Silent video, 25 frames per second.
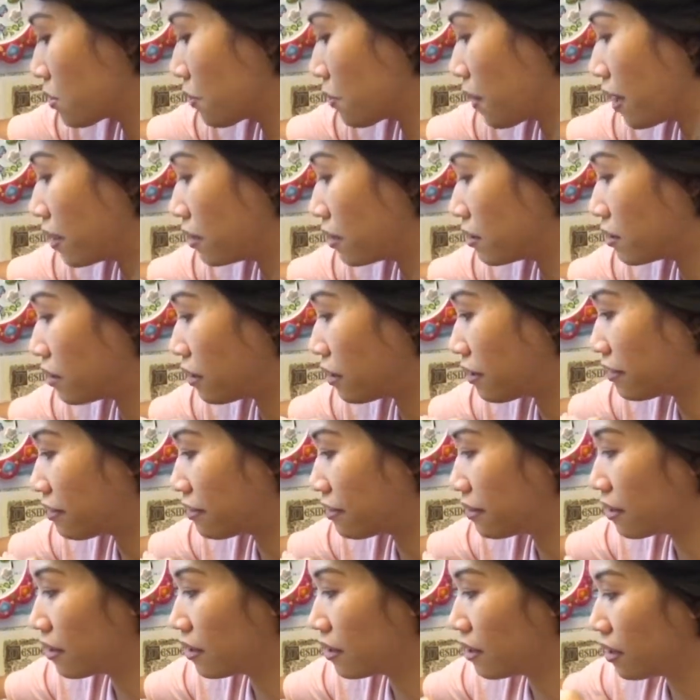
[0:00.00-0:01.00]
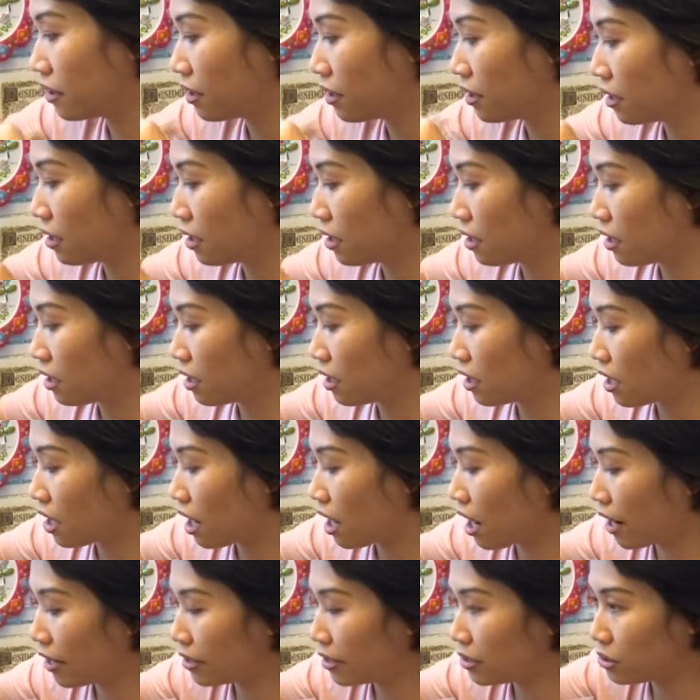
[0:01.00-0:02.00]
quite
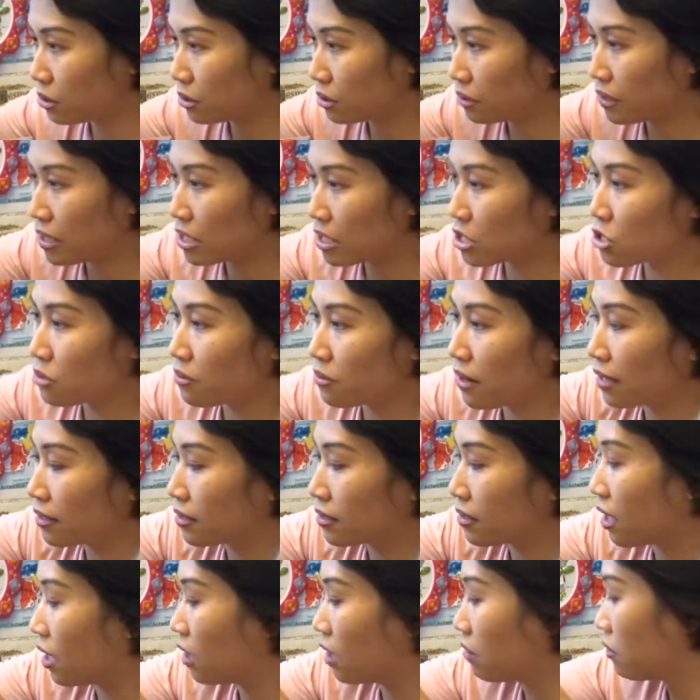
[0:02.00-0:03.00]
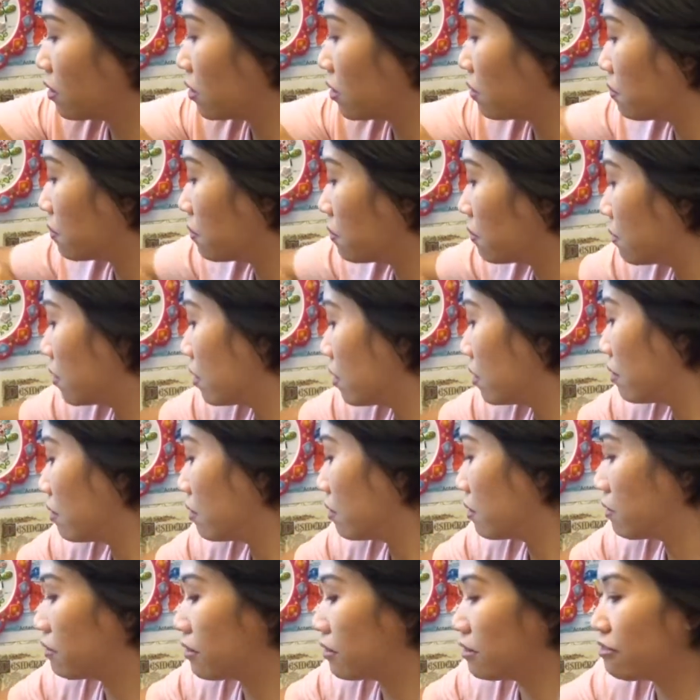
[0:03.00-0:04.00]
hard to reach right now
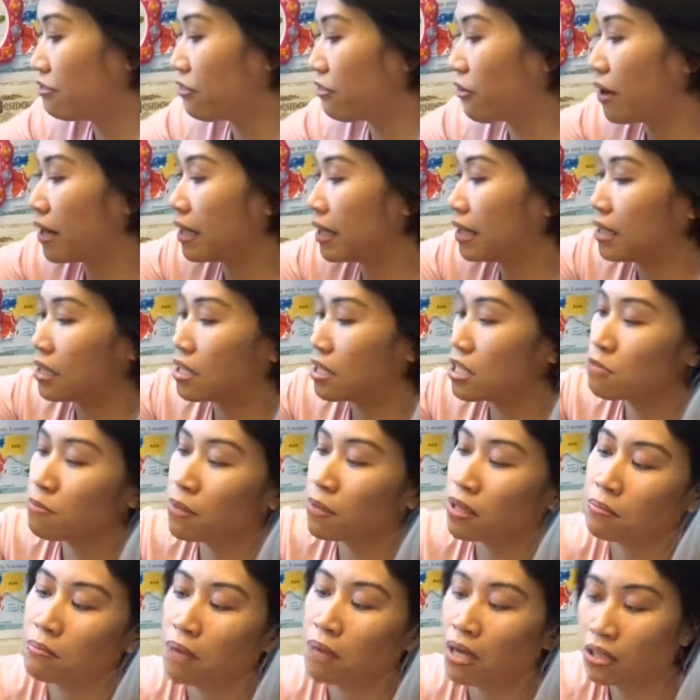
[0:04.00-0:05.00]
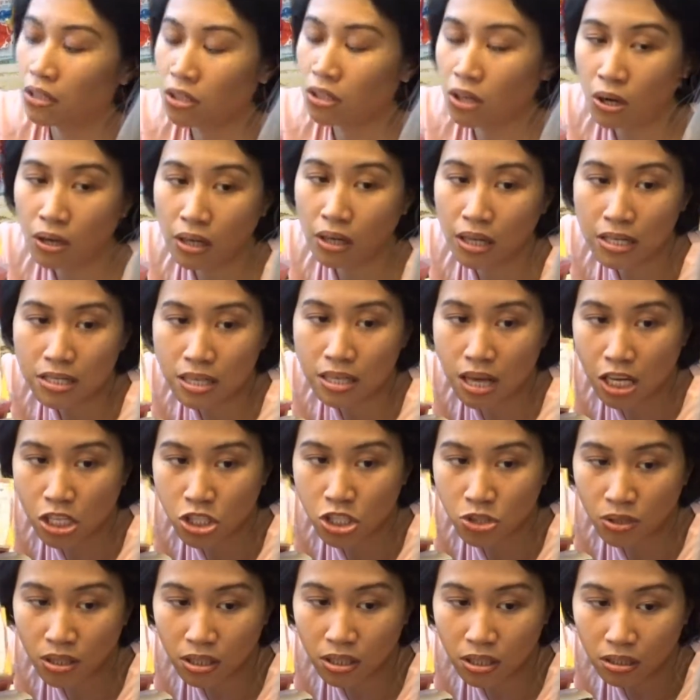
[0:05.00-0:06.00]
with 4 kids, but my goal is
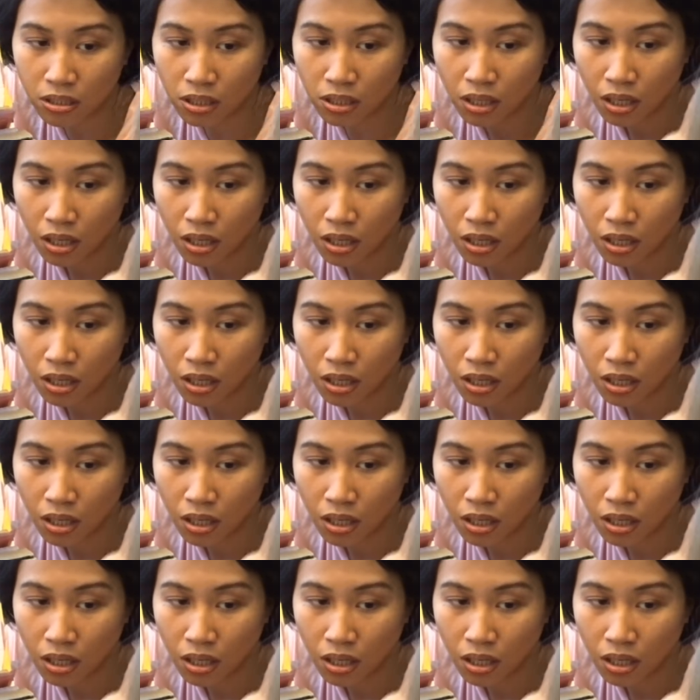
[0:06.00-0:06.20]
actually,